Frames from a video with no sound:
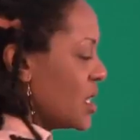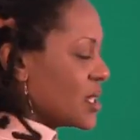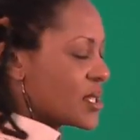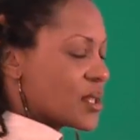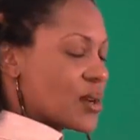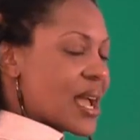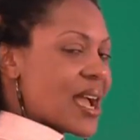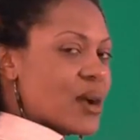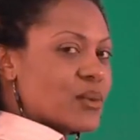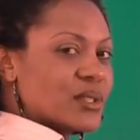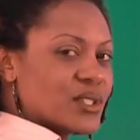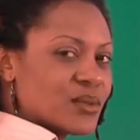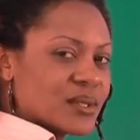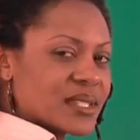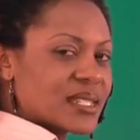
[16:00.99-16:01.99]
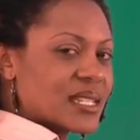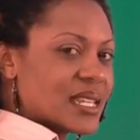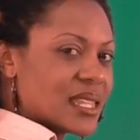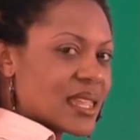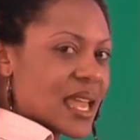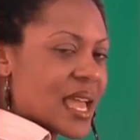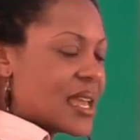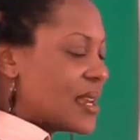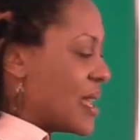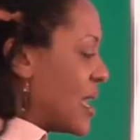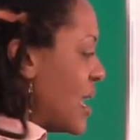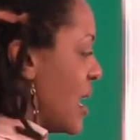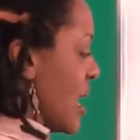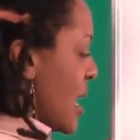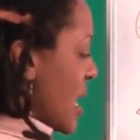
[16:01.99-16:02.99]
So how would you see that?
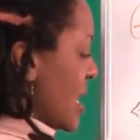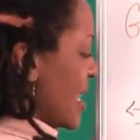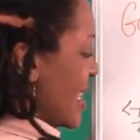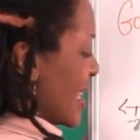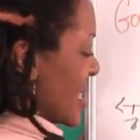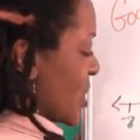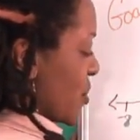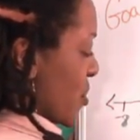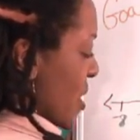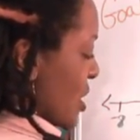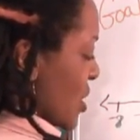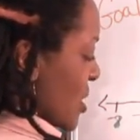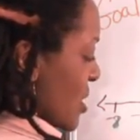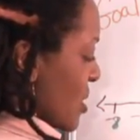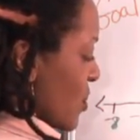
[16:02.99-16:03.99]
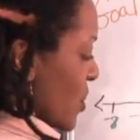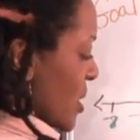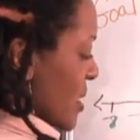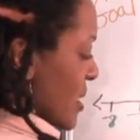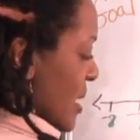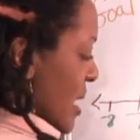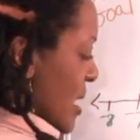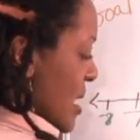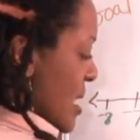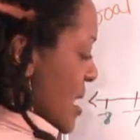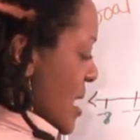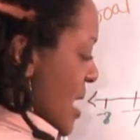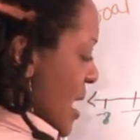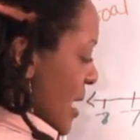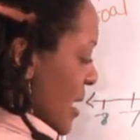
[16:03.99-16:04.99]
In an expression, we'd say
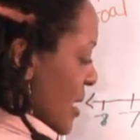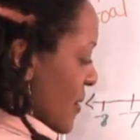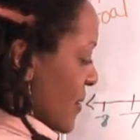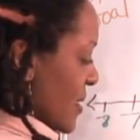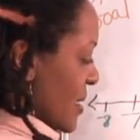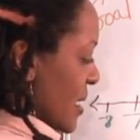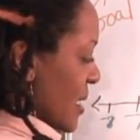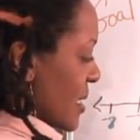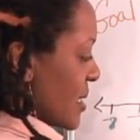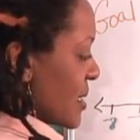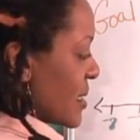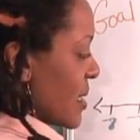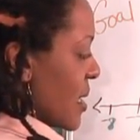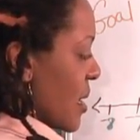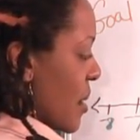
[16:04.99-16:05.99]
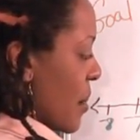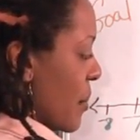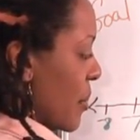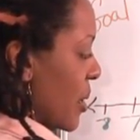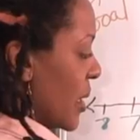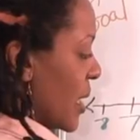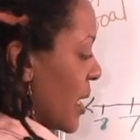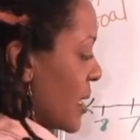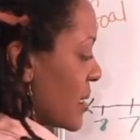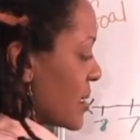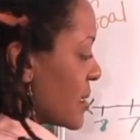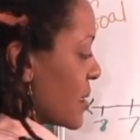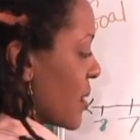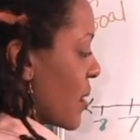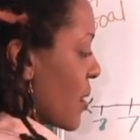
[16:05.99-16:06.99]
-6
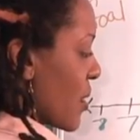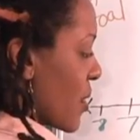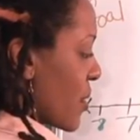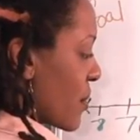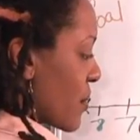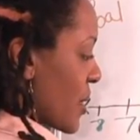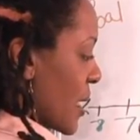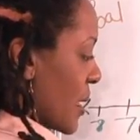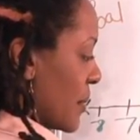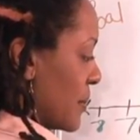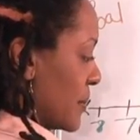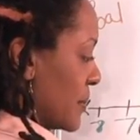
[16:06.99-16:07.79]
plus 3.